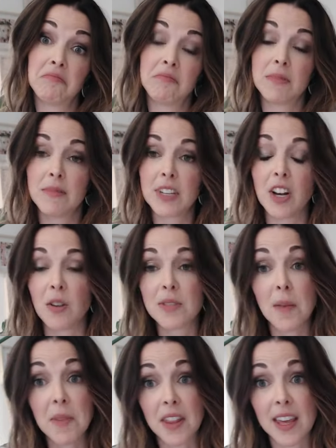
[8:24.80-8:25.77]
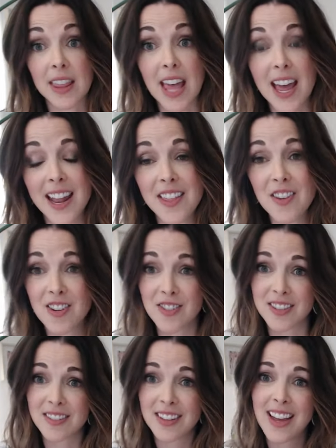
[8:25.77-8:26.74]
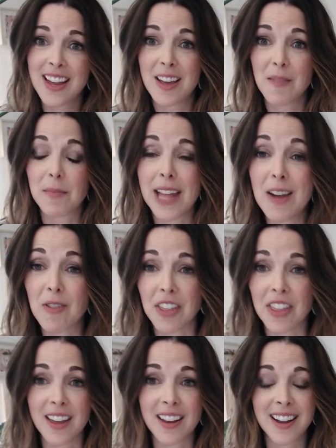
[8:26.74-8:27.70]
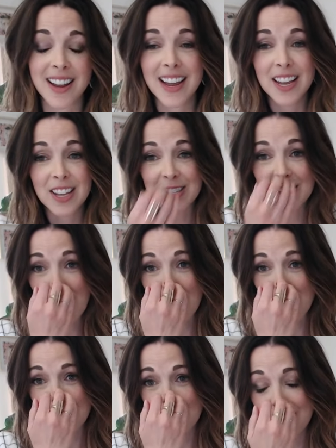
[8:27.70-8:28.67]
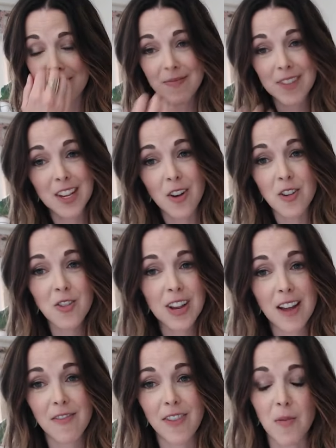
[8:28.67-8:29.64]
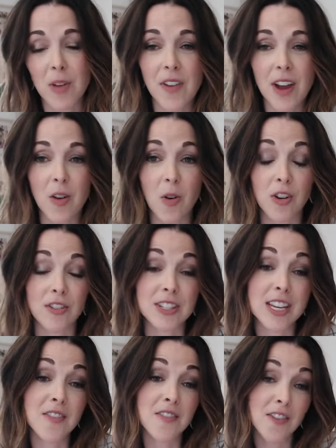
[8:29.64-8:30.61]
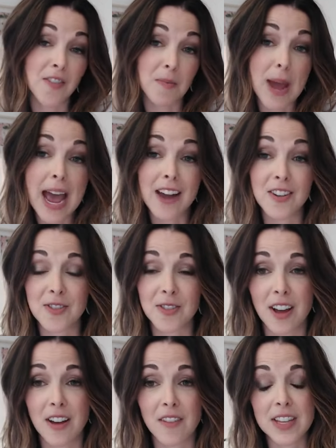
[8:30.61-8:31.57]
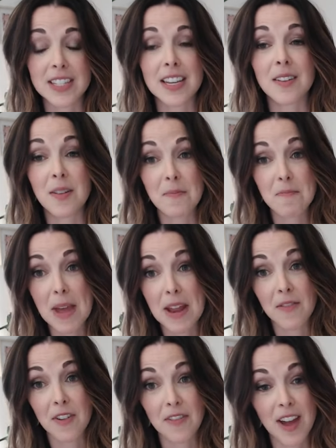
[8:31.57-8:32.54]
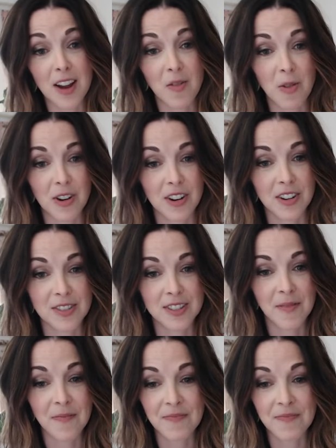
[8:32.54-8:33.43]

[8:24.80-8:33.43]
You know, something like that, and then you can just play with it. So, you know, you can have fun with fat quarters even if a pattern you love isn't meant for fat quarters.